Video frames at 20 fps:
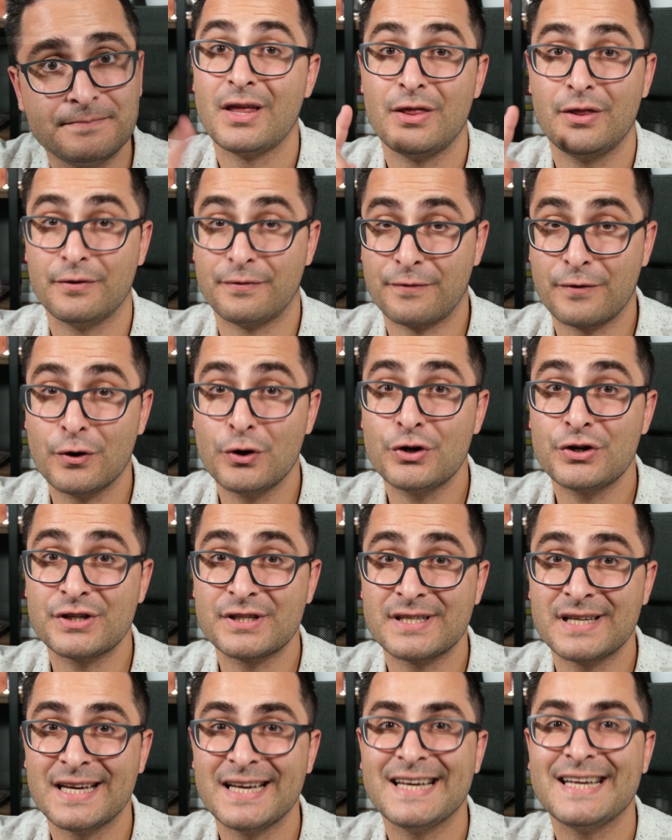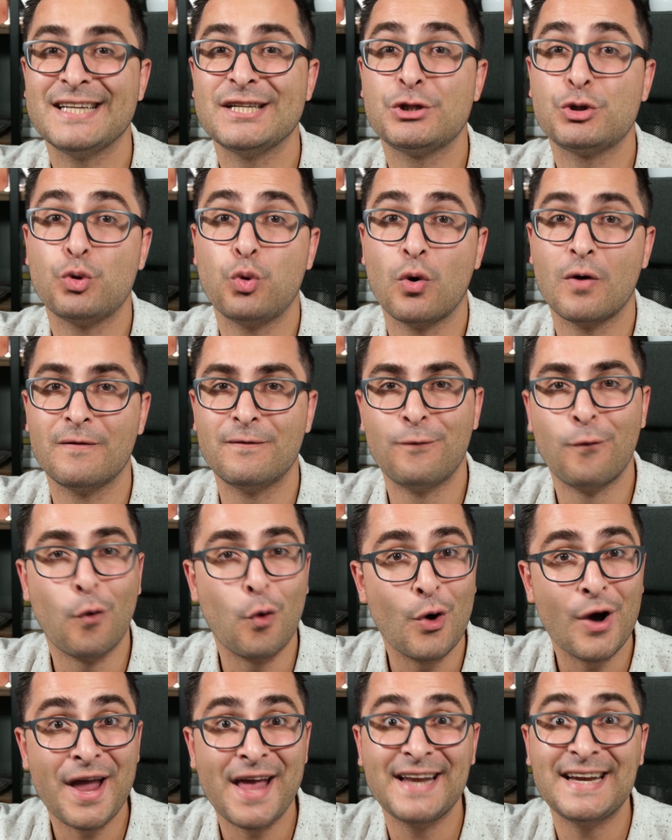The first is to
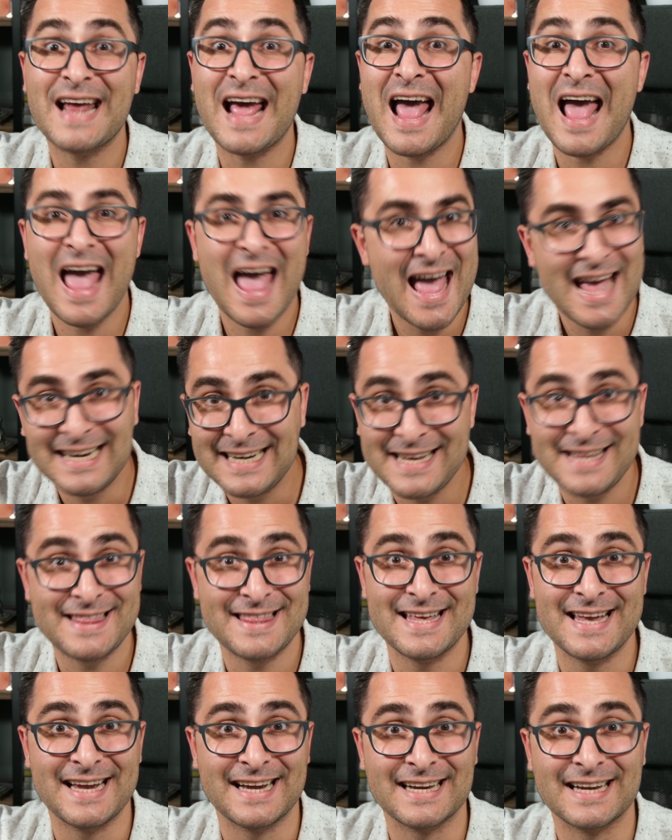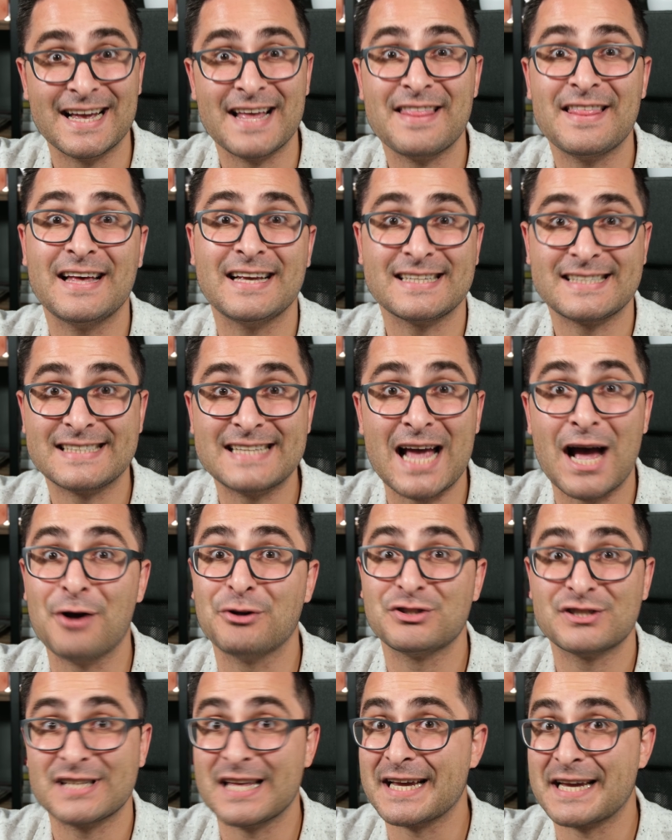avoid anything that
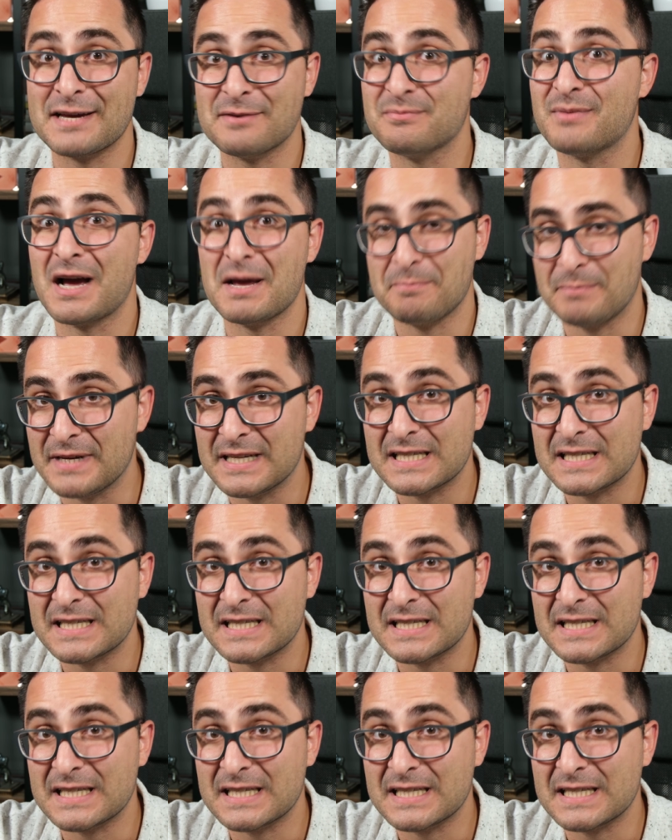sounds like it might be